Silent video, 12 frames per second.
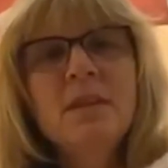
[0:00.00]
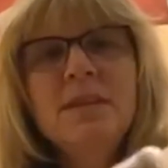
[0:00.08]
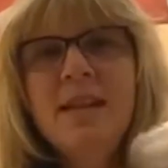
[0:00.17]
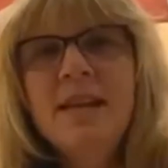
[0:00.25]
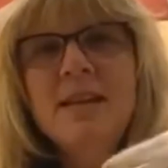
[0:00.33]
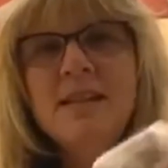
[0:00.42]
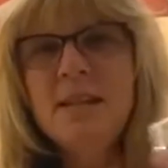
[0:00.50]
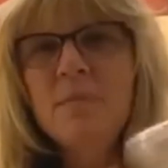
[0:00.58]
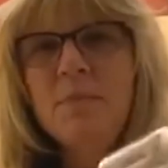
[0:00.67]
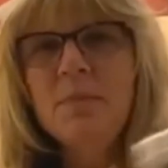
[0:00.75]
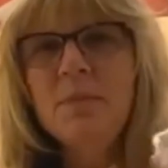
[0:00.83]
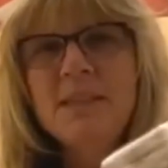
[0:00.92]
daily
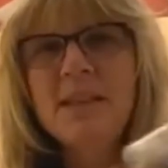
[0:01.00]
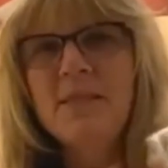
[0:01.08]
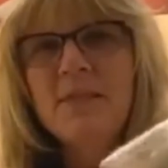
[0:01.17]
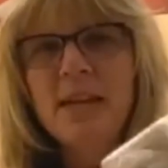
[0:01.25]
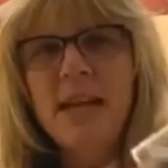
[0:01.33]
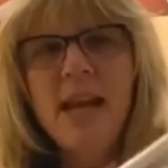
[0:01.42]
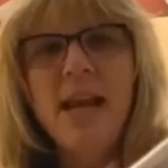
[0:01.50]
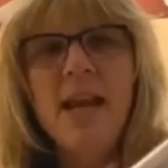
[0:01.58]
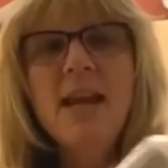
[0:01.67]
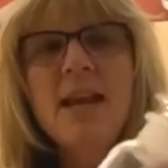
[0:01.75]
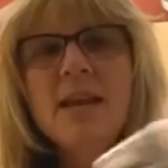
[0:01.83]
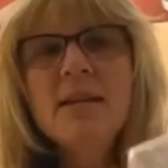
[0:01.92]
supplements every
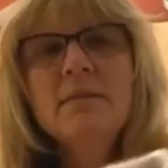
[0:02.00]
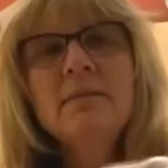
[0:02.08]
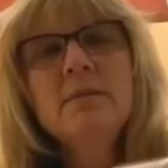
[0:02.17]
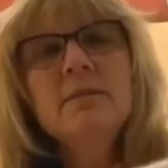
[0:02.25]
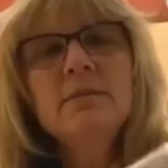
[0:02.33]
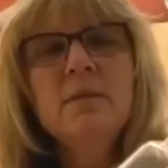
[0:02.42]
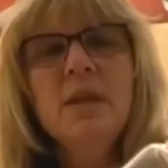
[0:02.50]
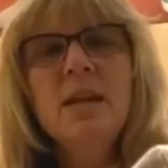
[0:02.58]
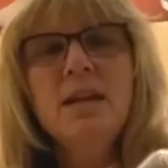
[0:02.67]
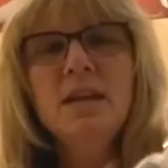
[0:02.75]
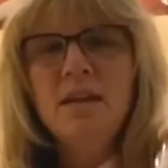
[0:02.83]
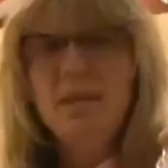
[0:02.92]
day.
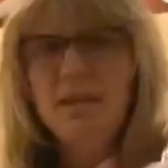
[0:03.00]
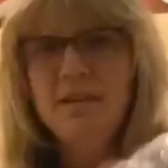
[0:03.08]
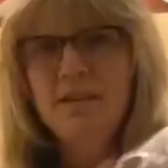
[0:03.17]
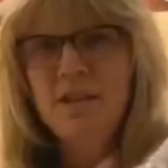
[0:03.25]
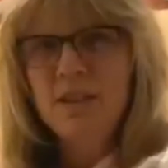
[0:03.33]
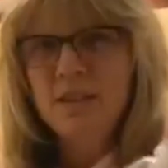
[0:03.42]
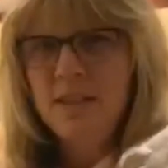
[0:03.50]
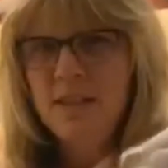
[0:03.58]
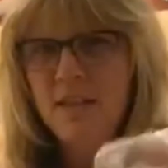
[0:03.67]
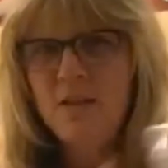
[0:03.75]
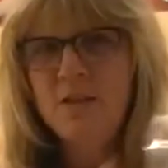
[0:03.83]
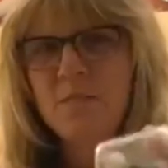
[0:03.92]
And you can see
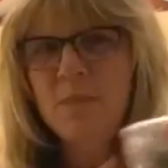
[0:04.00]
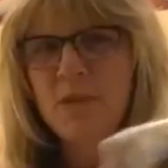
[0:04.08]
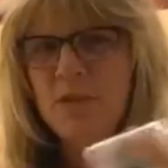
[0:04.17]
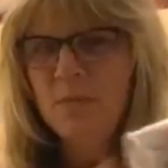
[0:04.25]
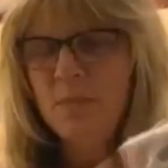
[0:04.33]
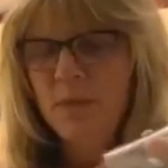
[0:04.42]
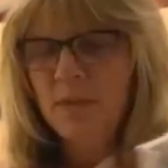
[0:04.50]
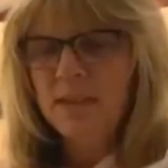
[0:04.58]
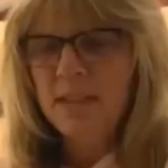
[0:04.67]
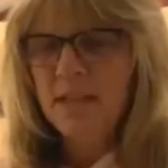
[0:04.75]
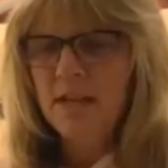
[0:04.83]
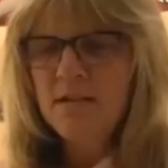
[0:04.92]
there's a bunch of pills
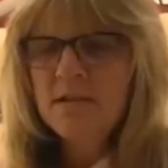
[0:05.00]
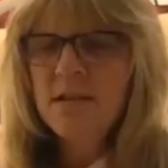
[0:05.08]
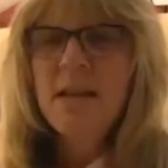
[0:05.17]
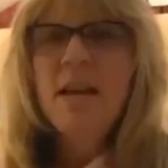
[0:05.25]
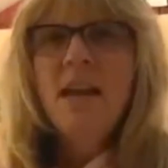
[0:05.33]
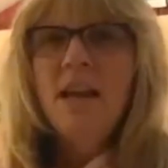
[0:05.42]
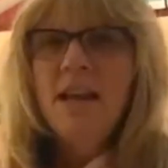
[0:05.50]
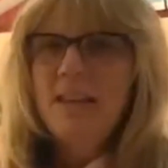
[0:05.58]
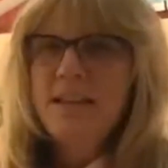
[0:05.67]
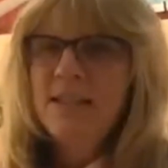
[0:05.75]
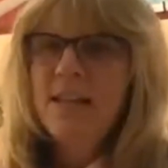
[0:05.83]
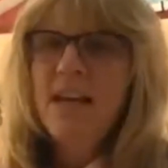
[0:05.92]
in there. And
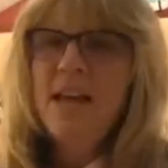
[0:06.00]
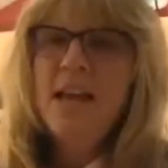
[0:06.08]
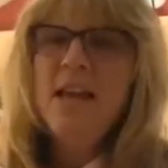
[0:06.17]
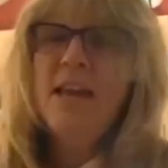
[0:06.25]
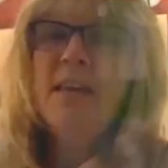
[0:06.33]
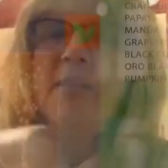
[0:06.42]
today,